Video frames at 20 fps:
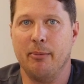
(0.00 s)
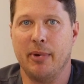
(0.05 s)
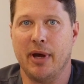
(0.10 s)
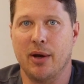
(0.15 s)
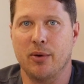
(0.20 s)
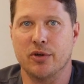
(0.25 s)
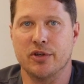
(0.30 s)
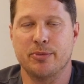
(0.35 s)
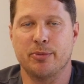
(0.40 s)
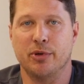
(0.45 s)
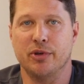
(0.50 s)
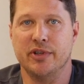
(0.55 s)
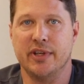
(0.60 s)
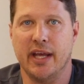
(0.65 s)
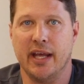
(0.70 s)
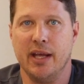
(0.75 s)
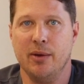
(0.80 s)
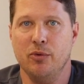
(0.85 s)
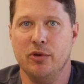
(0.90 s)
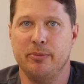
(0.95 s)
amp hours per
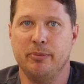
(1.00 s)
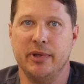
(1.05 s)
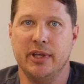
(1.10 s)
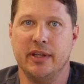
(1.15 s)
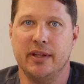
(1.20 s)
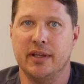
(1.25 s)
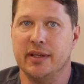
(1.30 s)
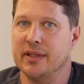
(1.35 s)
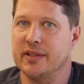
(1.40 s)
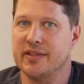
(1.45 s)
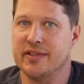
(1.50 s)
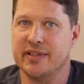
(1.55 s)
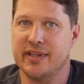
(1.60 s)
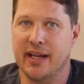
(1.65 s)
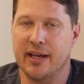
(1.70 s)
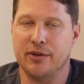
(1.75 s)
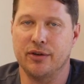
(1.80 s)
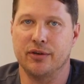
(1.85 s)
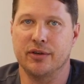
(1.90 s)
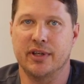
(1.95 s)
day would be the
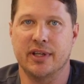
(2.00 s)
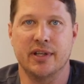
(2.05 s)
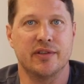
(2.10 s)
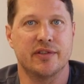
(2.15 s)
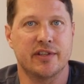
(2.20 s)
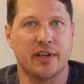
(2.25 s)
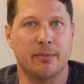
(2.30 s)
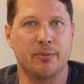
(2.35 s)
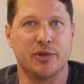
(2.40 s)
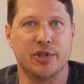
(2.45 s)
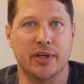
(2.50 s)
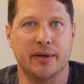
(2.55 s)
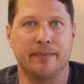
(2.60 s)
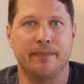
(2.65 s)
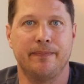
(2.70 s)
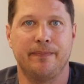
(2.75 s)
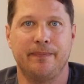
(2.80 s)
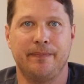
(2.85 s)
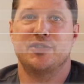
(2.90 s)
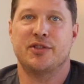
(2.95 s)
standard consumption.
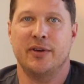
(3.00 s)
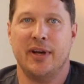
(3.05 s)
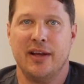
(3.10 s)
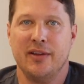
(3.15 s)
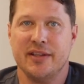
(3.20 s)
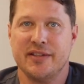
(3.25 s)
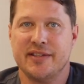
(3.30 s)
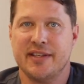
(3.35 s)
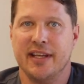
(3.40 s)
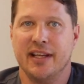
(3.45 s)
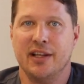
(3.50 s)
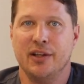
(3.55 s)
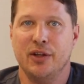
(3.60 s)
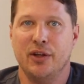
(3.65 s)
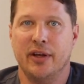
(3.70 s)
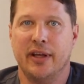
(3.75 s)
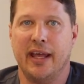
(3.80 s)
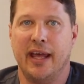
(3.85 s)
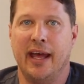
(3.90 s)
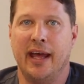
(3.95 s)
So now let's take a
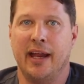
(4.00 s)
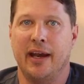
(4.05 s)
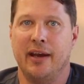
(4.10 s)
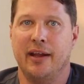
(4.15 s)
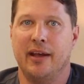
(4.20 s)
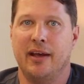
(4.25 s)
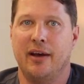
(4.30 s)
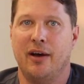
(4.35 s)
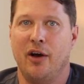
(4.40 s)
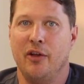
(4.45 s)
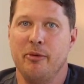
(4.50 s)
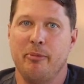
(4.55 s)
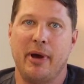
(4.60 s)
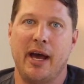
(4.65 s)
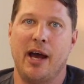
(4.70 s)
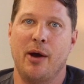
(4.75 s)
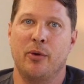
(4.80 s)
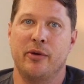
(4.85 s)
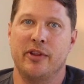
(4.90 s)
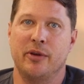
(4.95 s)
look at all the
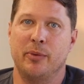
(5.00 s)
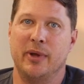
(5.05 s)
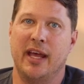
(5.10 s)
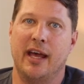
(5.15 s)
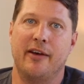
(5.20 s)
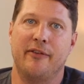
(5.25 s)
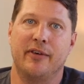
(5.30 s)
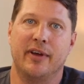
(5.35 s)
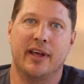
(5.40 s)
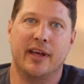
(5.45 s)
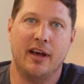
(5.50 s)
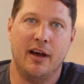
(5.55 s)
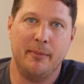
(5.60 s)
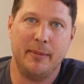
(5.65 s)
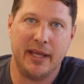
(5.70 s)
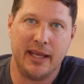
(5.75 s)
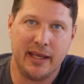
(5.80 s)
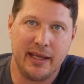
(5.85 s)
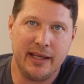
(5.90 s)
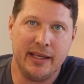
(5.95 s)
power that we have
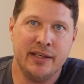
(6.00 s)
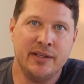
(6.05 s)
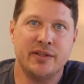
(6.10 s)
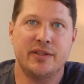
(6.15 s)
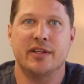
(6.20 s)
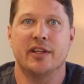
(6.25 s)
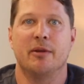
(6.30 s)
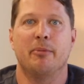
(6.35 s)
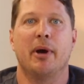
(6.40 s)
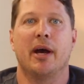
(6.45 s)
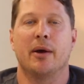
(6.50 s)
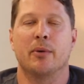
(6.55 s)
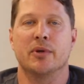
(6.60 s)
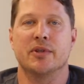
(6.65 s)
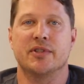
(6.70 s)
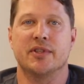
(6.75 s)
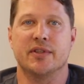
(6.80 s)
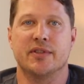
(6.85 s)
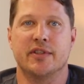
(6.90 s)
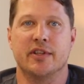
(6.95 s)
coming into the
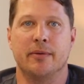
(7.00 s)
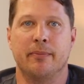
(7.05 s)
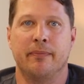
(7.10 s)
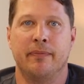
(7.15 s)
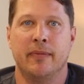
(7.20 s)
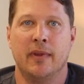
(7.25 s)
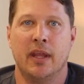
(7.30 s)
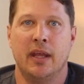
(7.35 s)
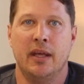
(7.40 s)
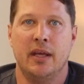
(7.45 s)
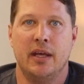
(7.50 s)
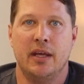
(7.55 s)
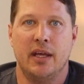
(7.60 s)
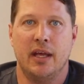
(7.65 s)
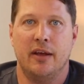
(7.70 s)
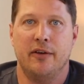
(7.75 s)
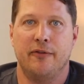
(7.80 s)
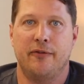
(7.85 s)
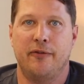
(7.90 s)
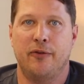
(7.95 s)
power system.
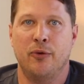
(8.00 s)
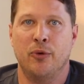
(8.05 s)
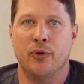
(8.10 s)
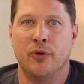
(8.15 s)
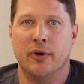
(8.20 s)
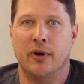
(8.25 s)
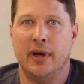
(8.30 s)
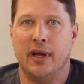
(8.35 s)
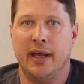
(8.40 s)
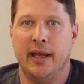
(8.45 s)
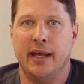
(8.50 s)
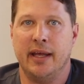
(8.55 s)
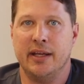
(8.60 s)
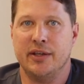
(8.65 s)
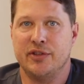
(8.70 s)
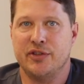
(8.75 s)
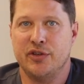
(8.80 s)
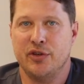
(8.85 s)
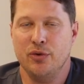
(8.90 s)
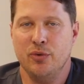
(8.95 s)
For
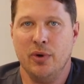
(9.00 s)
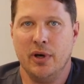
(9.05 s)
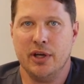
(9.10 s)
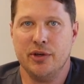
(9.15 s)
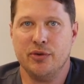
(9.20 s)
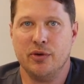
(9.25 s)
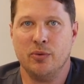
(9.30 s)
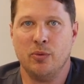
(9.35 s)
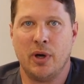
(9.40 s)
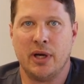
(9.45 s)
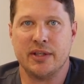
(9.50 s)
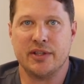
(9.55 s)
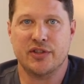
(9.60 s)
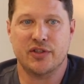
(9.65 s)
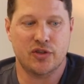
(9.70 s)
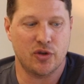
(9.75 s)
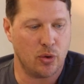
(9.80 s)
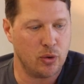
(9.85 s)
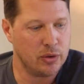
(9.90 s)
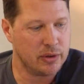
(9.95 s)
a 200 watt
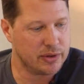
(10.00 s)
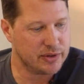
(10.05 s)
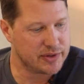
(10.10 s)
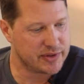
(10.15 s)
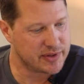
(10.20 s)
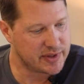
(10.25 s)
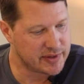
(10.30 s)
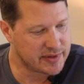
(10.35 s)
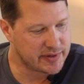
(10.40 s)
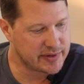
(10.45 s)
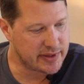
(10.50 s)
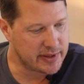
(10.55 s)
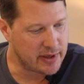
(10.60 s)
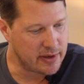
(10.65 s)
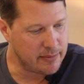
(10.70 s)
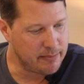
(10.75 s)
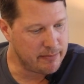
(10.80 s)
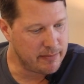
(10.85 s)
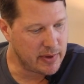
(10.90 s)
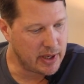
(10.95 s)
solar
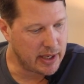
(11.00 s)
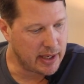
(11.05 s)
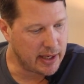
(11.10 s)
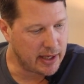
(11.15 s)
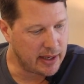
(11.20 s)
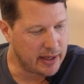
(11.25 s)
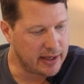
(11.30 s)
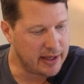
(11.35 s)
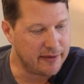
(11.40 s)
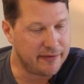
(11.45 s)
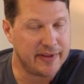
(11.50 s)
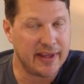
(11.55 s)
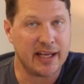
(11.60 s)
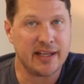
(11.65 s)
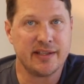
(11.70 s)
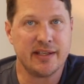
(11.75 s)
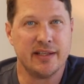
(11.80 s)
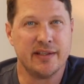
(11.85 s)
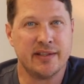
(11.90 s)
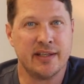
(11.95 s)
system, uh, if
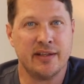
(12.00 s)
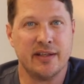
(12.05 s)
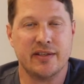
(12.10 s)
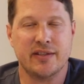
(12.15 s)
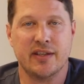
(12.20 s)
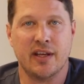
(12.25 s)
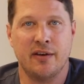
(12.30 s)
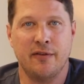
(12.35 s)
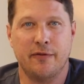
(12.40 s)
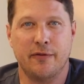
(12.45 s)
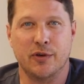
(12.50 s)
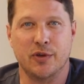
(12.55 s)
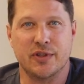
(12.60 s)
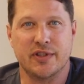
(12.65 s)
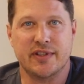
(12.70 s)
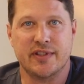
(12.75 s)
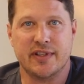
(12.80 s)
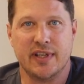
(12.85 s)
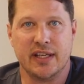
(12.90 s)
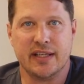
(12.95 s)
that is in the sun for
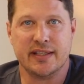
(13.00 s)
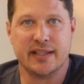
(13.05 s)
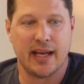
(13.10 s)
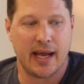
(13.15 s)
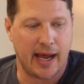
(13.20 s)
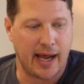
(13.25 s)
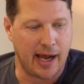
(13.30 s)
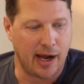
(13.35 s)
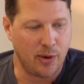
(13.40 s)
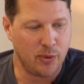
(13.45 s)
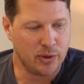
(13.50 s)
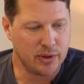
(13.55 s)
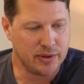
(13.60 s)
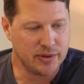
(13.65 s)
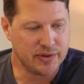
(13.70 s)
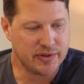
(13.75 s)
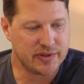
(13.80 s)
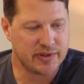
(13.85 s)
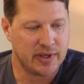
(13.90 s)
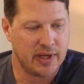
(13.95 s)
six
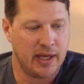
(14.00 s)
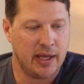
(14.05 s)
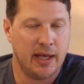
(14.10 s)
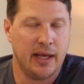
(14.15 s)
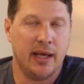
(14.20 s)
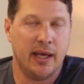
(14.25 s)
hours,